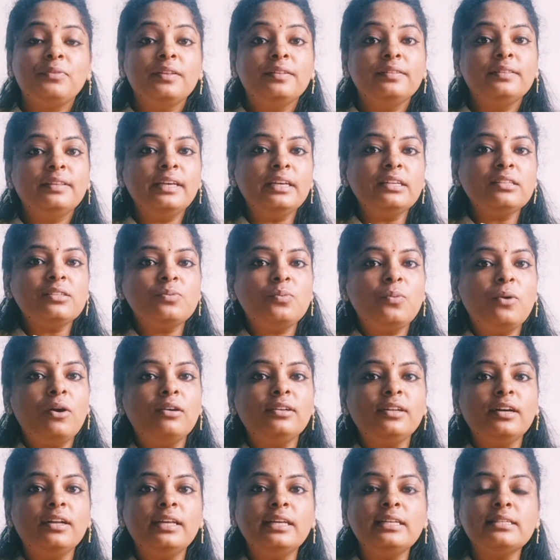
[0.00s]
This
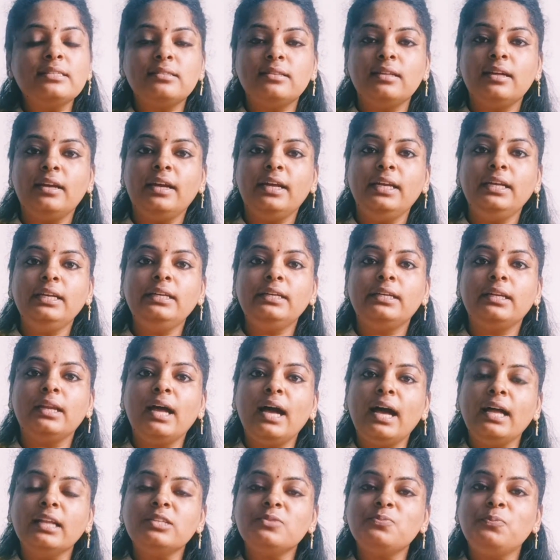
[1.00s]
water is then
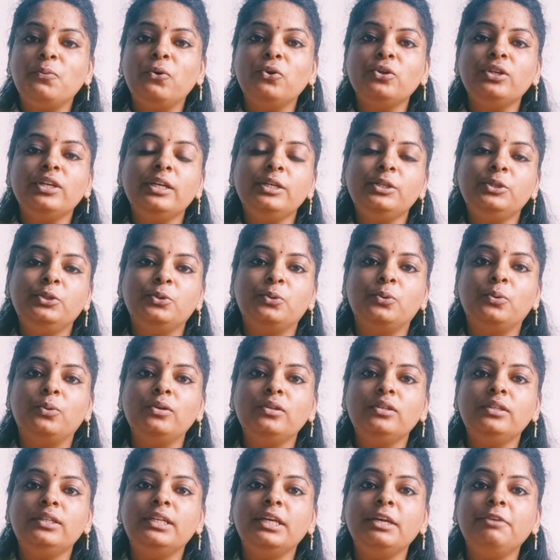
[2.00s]
transported
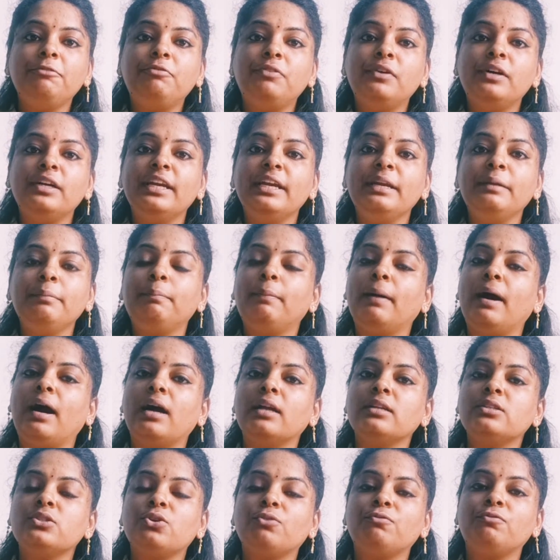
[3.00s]
to different
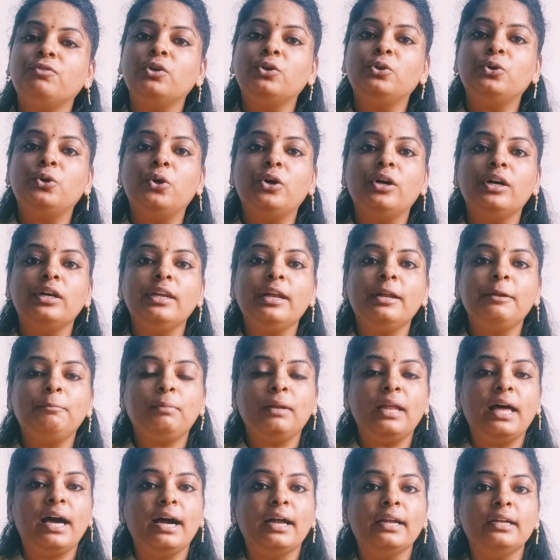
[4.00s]
parts of the
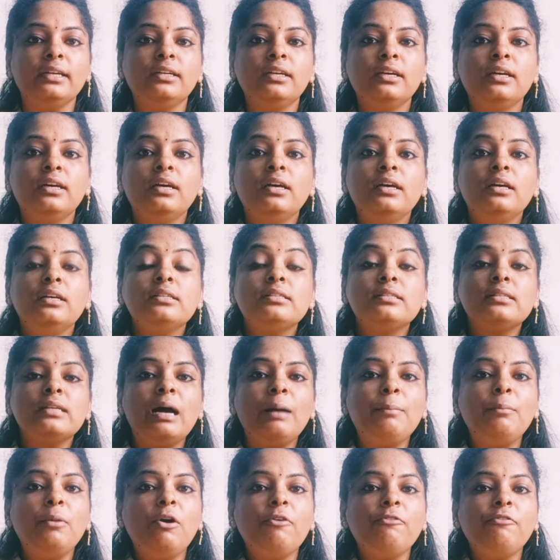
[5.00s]
coconut plant.
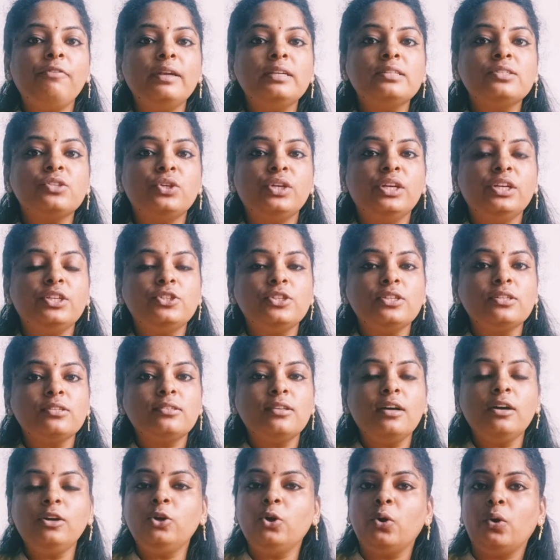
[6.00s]
Some of it reaches
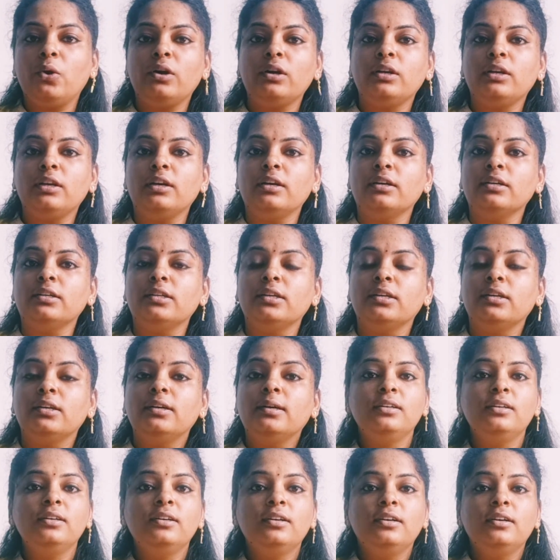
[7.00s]
the coconut.
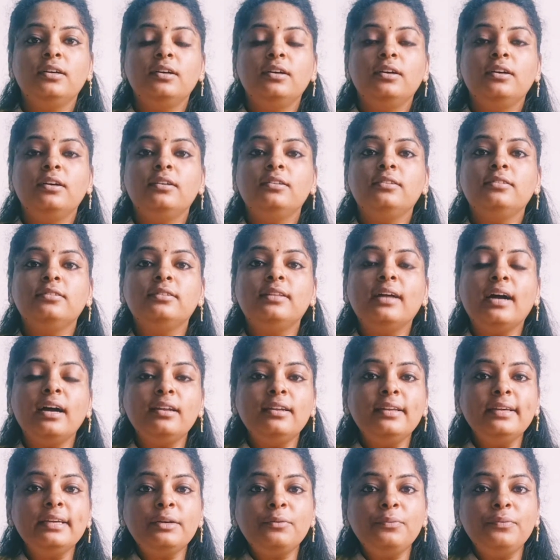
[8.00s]
The
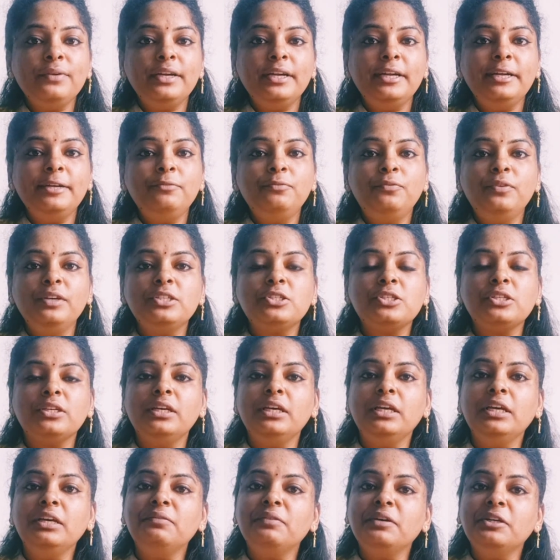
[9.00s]
liquid which
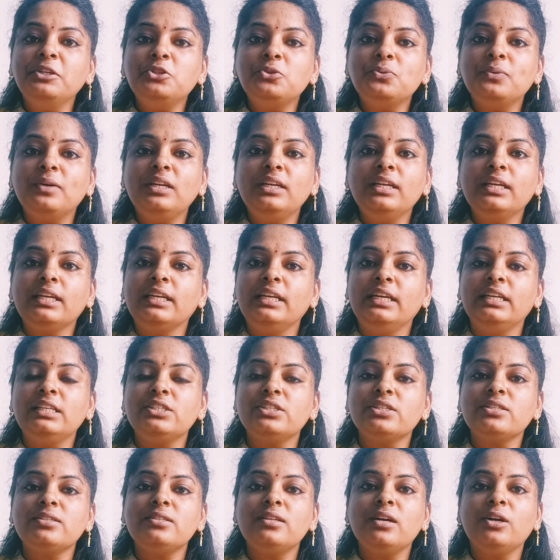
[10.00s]
eventually
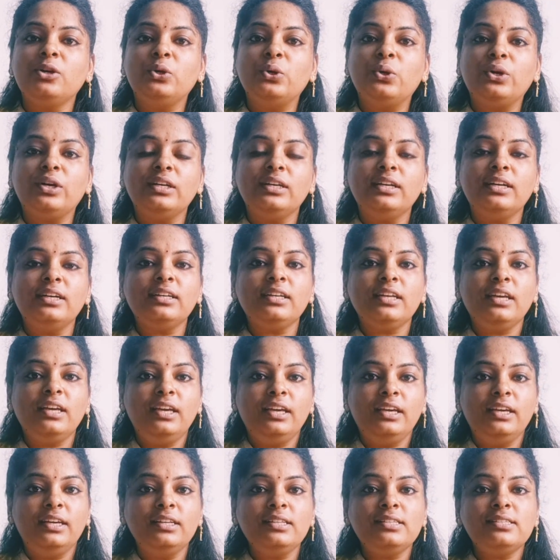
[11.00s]
reaches the coconut
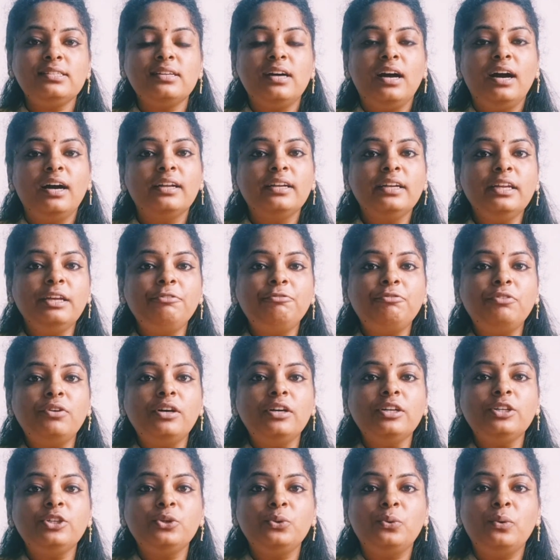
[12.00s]
is
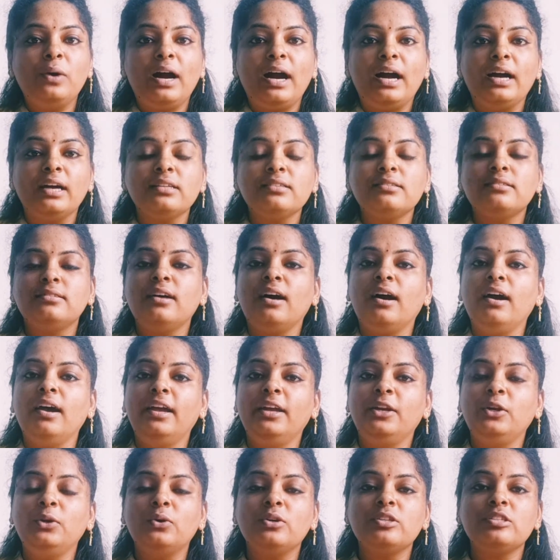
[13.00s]
referred to as the
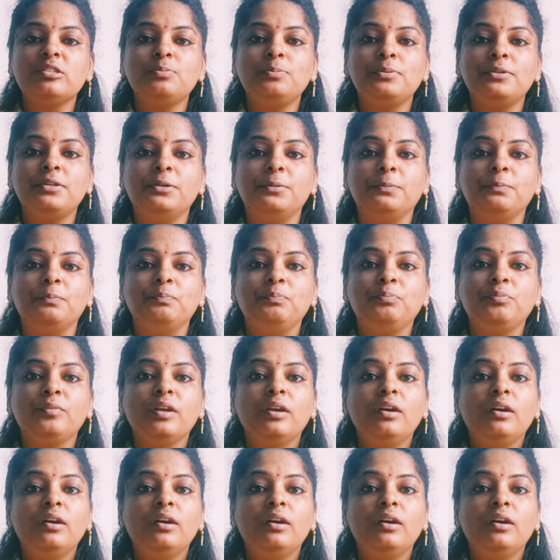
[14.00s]
endosperm.